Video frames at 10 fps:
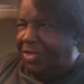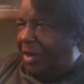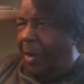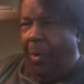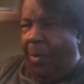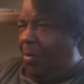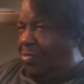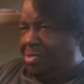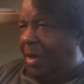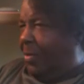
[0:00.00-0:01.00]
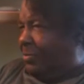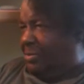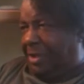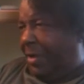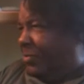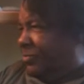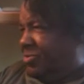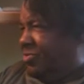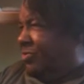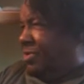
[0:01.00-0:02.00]
No,
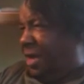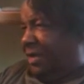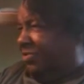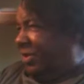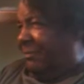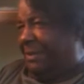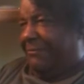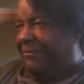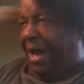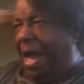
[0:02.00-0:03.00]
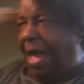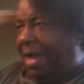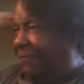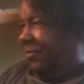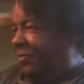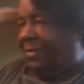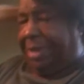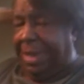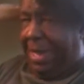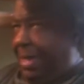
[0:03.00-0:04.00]
you're not 75.
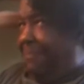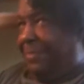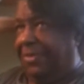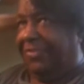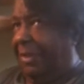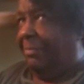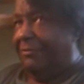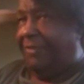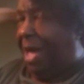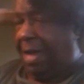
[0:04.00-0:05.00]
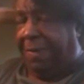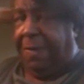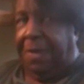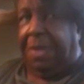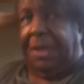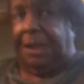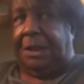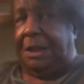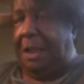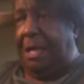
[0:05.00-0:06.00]
You can't be 75.
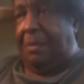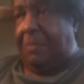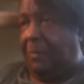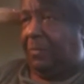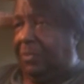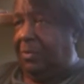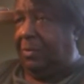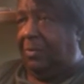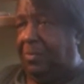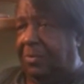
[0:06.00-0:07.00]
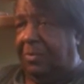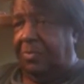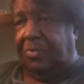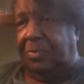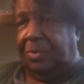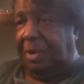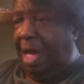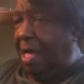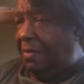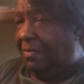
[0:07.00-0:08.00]
No, you're too
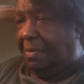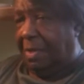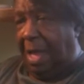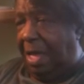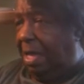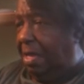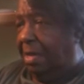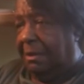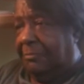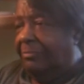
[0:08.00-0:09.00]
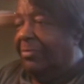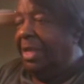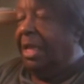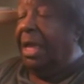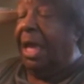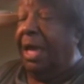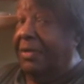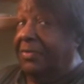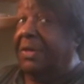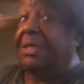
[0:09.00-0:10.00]
young. I
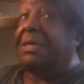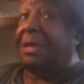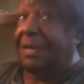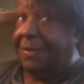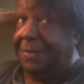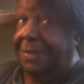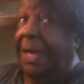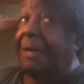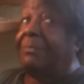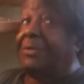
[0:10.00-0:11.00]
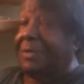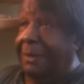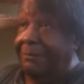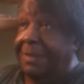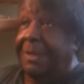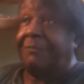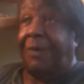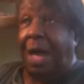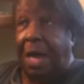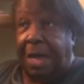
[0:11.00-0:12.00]
said, yes, I'm
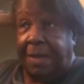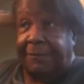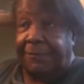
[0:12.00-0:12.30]
75.